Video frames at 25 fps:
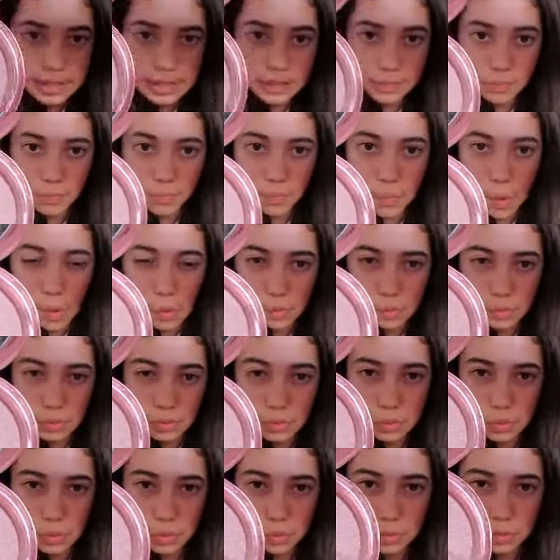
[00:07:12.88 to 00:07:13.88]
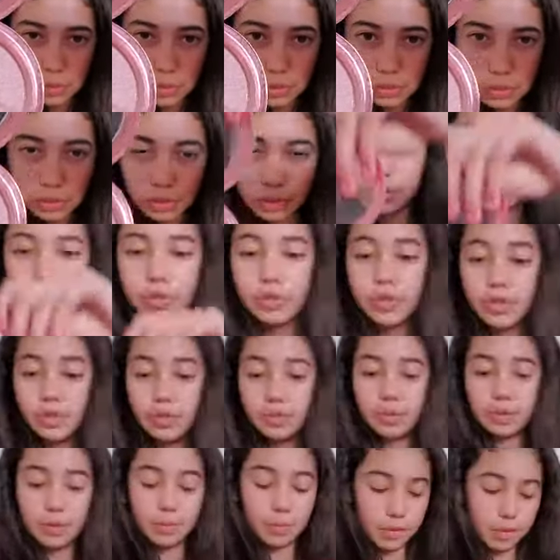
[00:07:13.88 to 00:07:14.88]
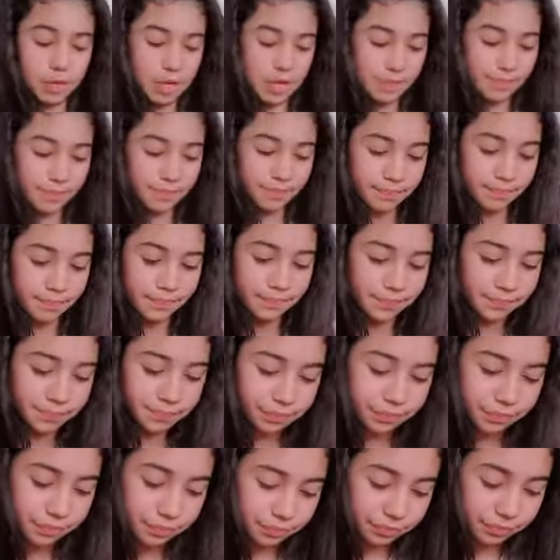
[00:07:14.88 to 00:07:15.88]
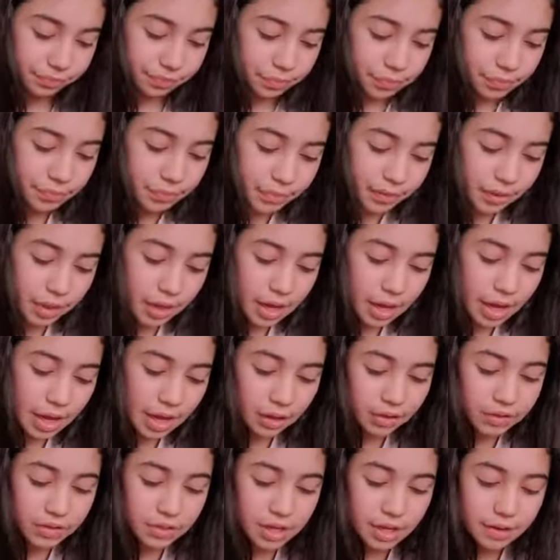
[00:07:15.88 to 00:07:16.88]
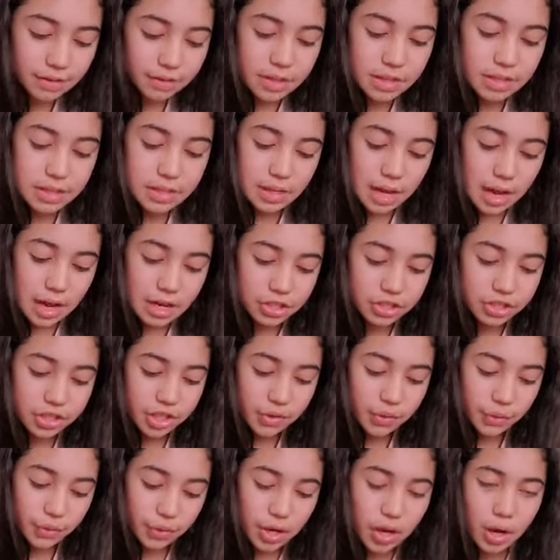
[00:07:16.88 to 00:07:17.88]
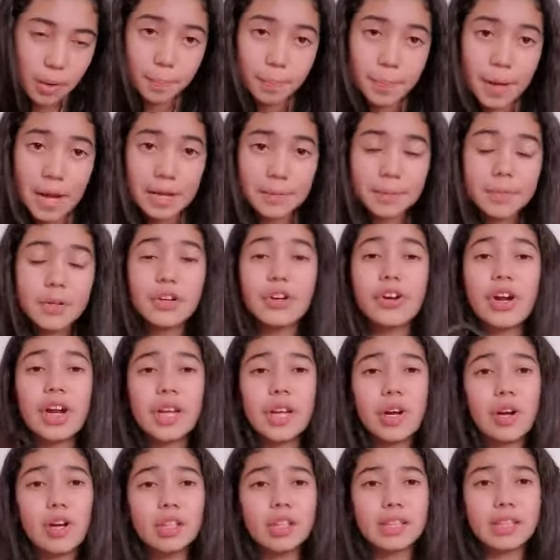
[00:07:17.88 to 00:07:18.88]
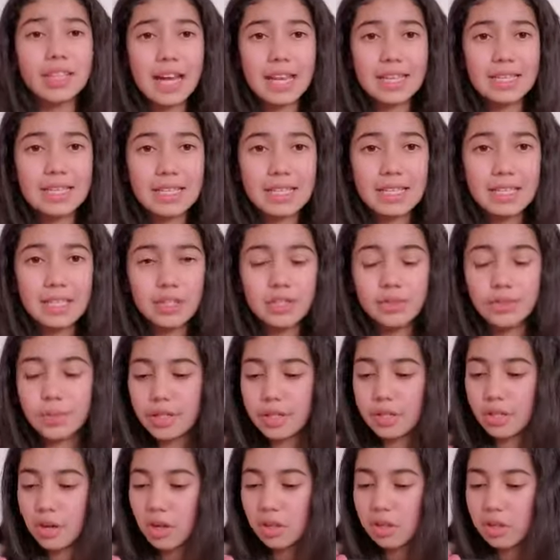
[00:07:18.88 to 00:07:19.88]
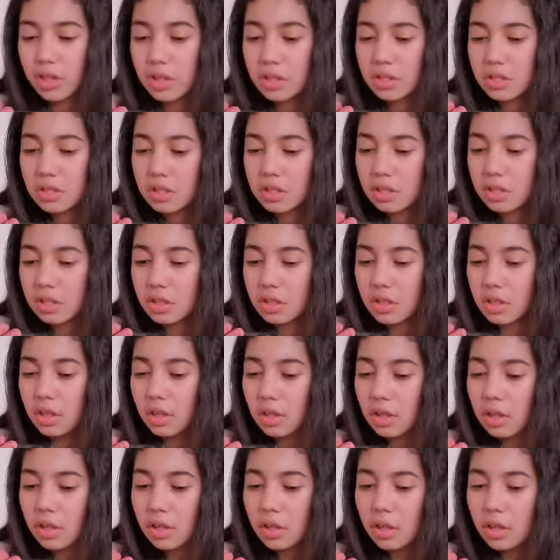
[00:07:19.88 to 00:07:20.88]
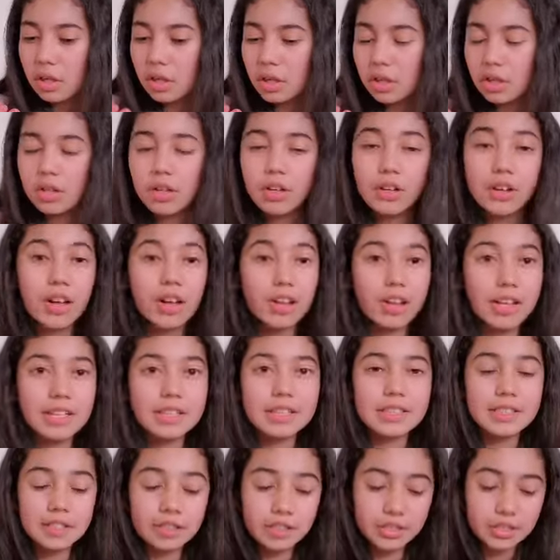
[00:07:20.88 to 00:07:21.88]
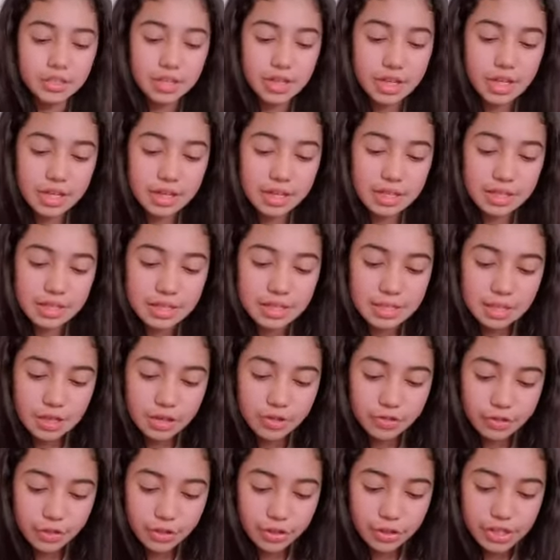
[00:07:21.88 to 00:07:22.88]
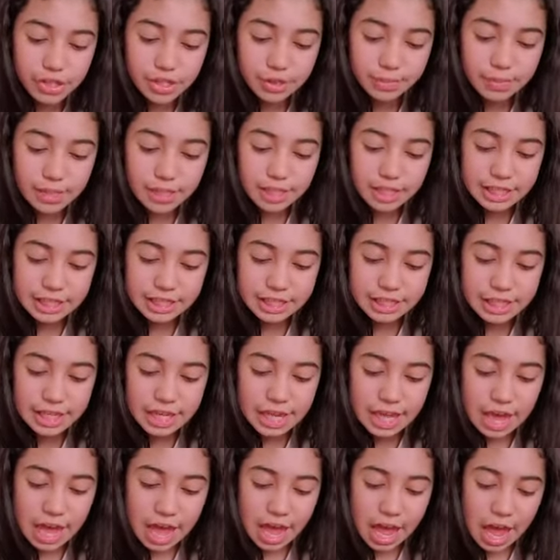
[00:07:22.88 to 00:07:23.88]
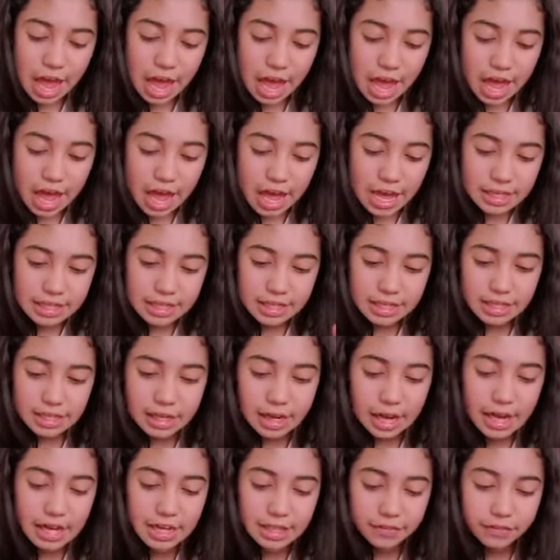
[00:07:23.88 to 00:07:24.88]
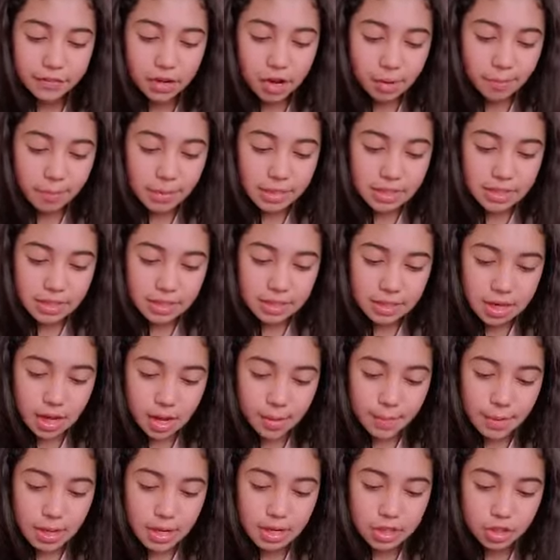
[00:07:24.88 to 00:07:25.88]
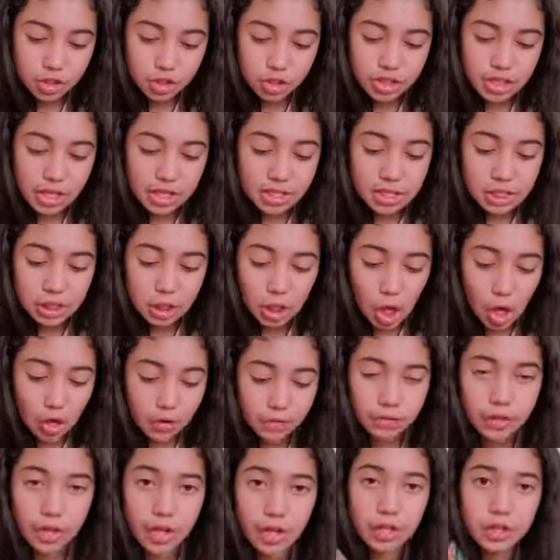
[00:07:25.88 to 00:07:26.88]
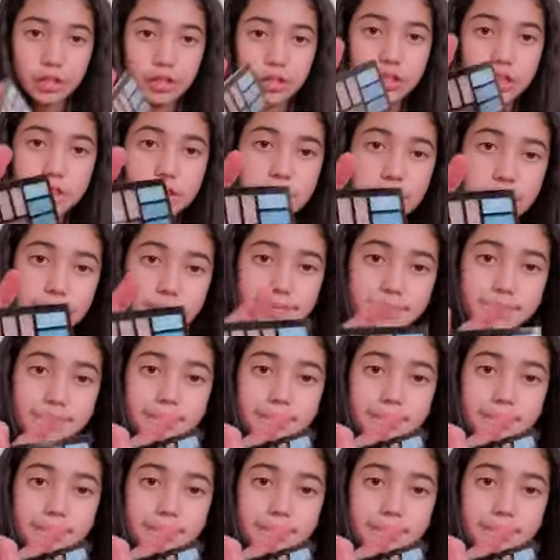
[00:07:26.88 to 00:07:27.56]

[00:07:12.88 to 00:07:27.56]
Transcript: like rose gold too so it's really pretty I also have this eyeshadow compact mirror I got last year. Wait, not last year. No, not last year. Sorry, this year for Christmas. And it kind of got messed up and it just has a lot of colors in it.